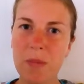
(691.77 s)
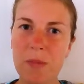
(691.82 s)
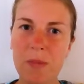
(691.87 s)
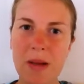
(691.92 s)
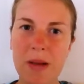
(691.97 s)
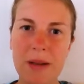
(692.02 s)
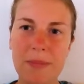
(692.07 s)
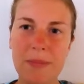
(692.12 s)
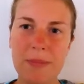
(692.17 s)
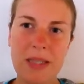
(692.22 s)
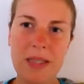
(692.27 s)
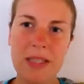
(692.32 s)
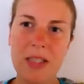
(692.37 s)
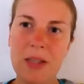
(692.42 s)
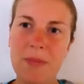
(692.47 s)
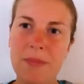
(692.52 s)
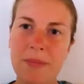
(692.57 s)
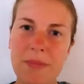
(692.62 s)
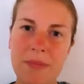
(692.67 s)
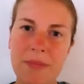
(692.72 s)
I mean,
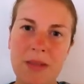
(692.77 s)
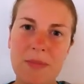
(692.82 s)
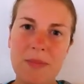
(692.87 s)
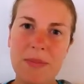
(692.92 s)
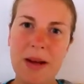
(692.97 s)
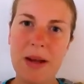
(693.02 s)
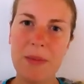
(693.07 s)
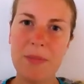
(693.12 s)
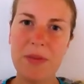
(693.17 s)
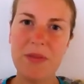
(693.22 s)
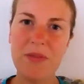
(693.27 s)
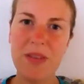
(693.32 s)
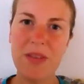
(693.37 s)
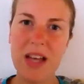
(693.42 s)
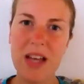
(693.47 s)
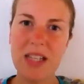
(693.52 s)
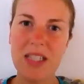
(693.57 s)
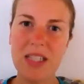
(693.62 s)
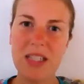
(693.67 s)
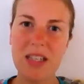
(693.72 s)
you might prefer
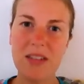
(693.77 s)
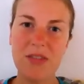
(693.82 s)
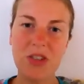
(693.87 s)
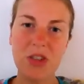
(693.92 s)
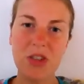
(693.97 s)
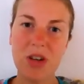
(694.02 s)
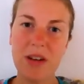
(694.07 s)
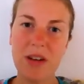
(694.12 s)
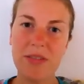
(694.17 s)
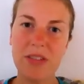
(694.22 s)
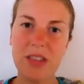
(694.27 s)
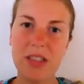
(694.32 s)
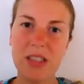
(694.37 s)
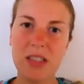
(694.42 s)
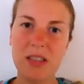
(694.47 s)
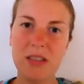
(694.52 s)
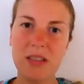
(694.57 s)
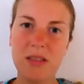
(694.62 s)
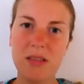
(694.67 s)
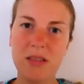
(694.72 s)
if you're traveling,
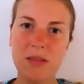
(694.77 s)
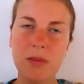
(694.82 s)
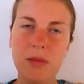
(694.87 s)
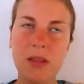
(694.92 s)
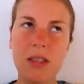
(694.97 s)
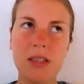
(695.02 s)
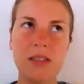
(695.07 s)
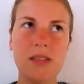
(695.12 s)
well,